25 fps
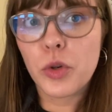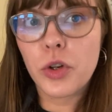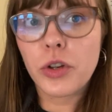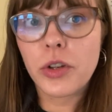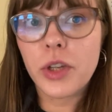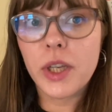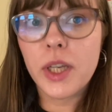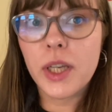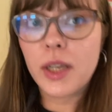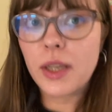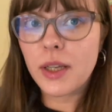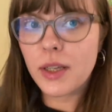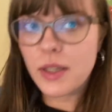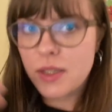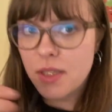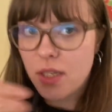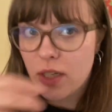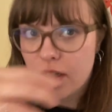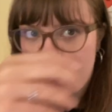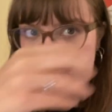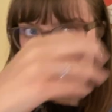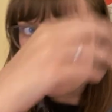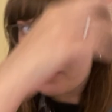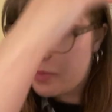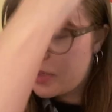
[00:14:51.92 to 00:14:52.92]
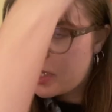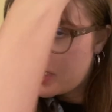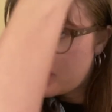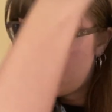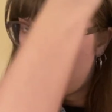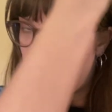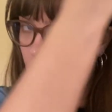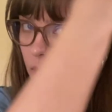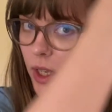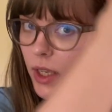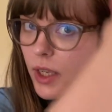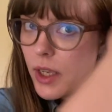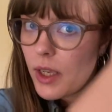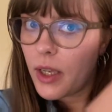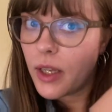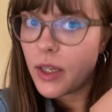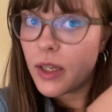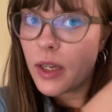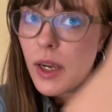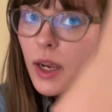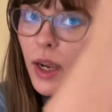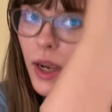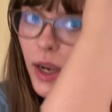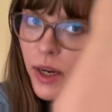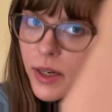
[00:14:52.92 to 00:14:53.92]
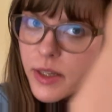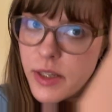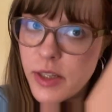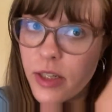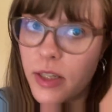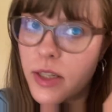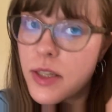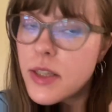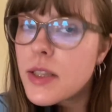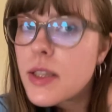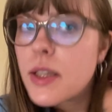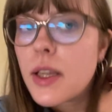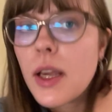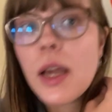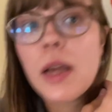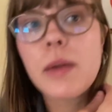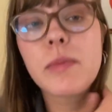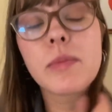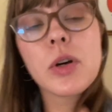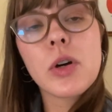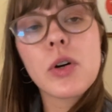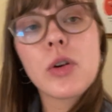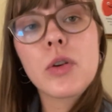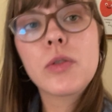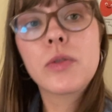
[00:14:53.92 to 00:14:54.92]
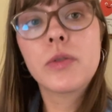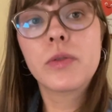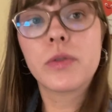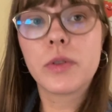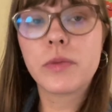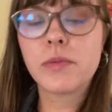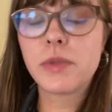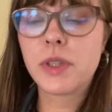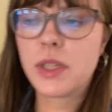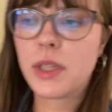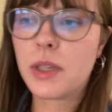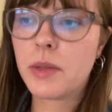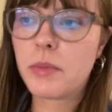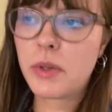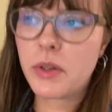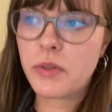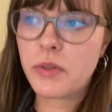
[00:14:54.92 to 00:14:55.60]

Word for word: morning it's actually monday and i just came home from seeing my